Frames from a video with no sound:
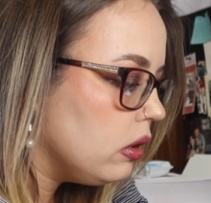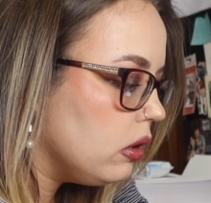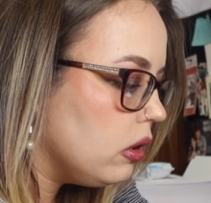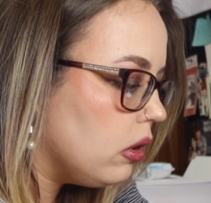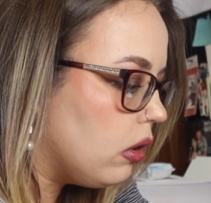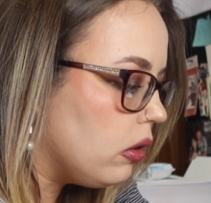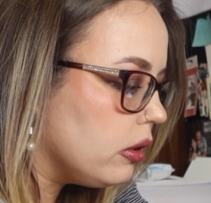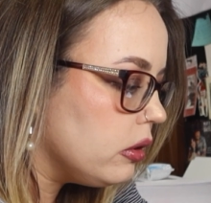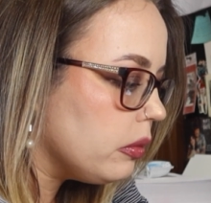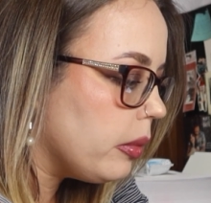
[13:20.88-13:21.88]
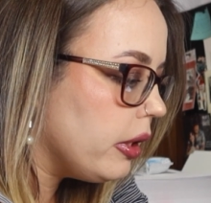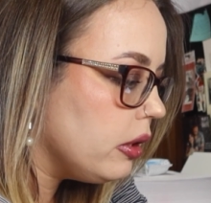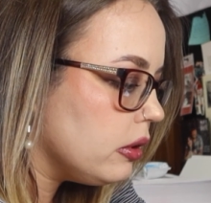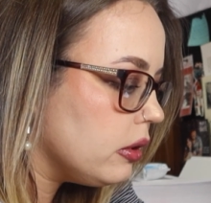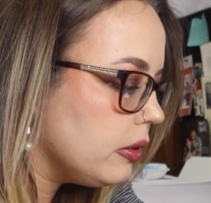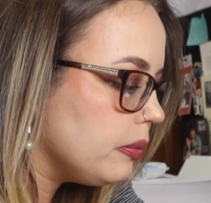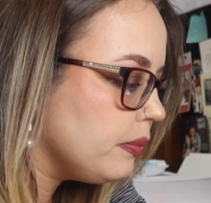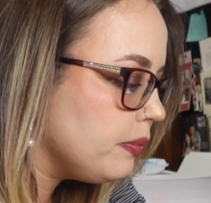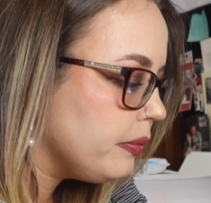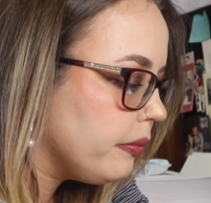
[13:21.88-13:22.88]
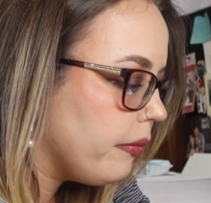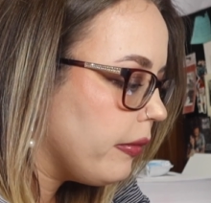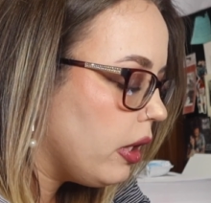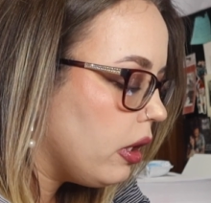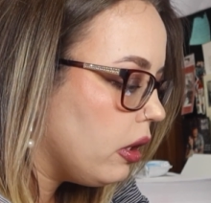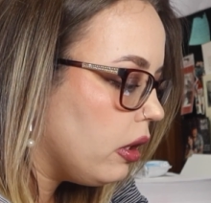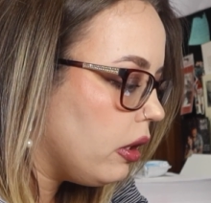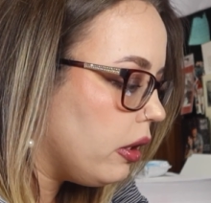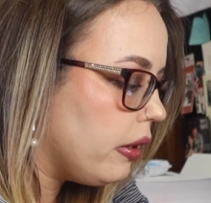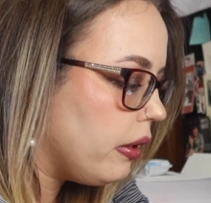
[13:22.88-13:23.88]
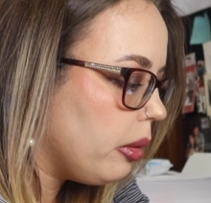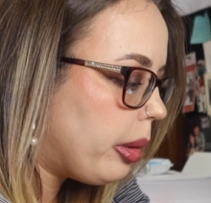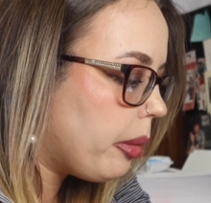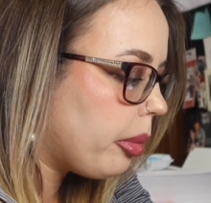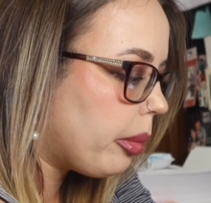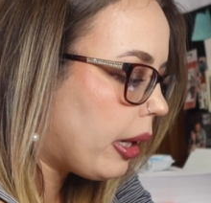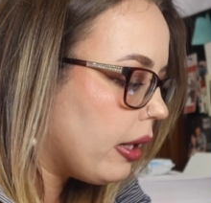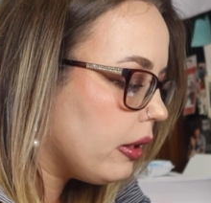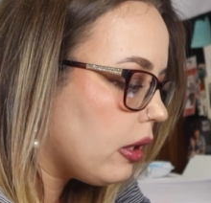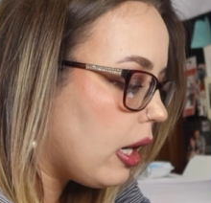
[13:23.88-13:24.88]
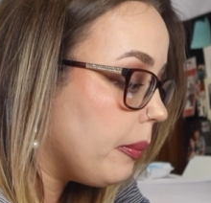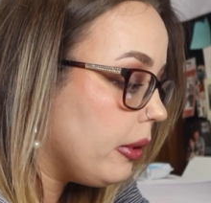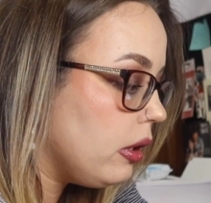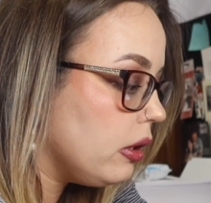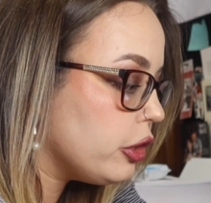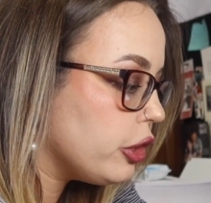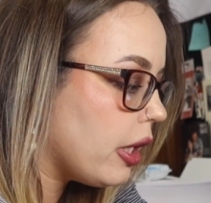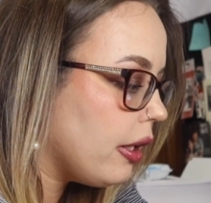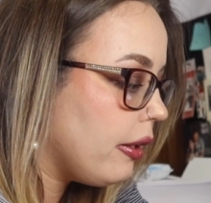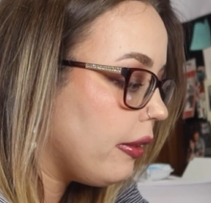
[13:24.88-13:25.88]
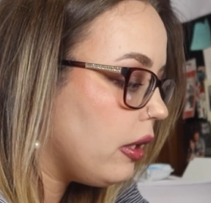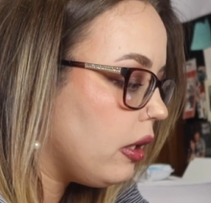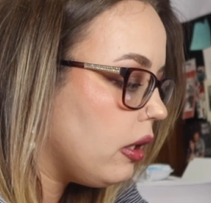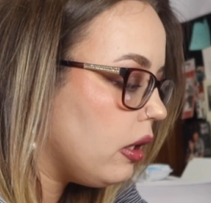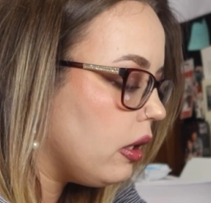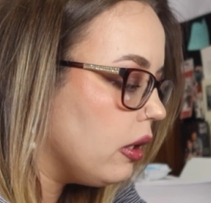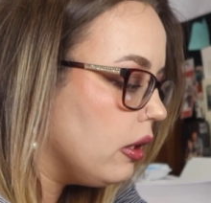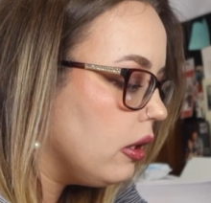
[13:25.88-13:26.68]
acknowledgement in the paperback? I'm going to check the